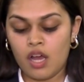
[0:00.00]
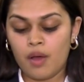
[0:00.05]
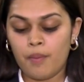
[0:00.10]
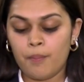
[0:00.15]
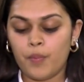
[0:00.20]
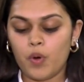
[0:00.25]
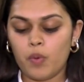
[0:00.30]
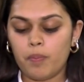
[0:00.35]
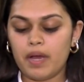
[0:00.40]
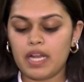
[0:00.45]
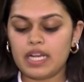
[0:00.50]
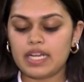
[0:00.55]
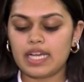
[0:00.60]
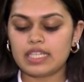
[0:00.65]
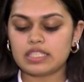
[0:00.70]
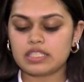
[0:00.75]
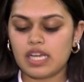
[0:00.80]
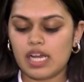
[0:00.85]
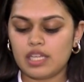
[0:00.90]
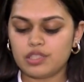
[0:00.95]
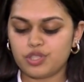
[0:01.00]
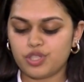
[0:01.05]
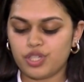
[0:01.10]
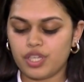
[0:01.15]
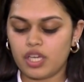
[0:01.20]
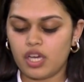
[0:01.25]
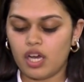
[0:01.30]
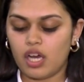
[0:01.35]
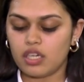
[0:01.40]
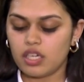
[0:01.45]
Bhopal gas
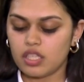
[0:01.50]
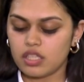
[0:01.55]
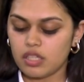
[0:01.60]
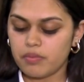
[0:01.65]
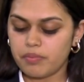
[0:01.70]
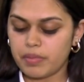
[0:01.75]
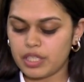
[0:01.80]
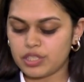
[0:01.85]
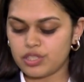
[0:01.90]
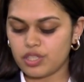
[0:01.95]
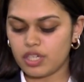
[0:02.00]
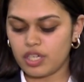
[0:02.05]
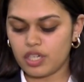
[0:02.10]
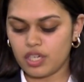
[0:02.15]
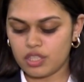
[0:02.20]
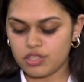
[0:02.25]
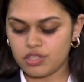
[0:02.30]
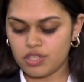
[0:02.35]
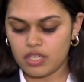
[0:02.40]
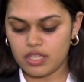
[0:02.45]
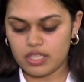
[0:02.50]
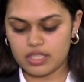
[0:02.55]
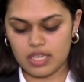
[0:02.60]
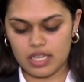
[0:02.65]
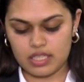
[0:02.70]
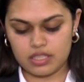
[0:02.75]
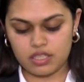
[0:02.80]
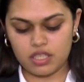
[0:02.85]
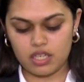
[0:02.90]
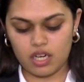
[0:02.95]
tragedy, another major industrial
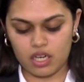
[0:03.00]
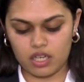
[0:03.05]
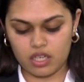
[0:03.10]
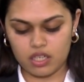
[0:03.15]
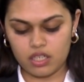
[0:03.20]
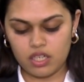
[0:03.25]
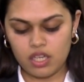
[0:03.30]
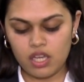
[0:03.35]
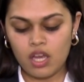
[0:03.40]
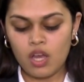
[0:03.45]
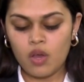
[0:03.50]
disaster occurred